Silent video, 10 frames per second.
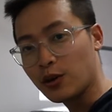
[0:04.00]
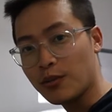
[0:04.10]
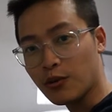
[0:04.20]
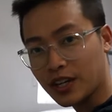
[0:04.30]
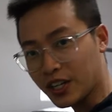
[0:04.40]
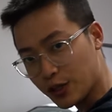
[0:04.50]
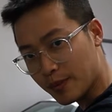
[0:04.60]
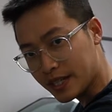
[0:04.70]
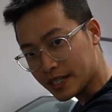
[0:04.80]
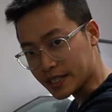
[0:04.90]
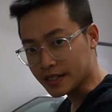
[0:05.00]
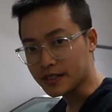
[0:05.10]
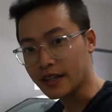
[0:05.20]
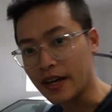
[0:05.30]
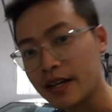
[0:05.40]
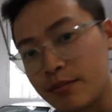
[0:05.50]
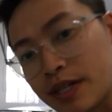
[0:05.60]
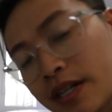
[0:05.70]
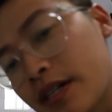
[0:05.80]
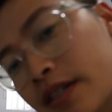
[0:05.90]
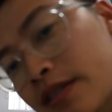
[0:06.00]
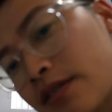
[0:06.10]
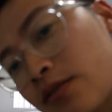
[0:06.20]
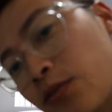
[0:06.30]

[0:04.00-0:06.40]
gonna be working on the monkey, and because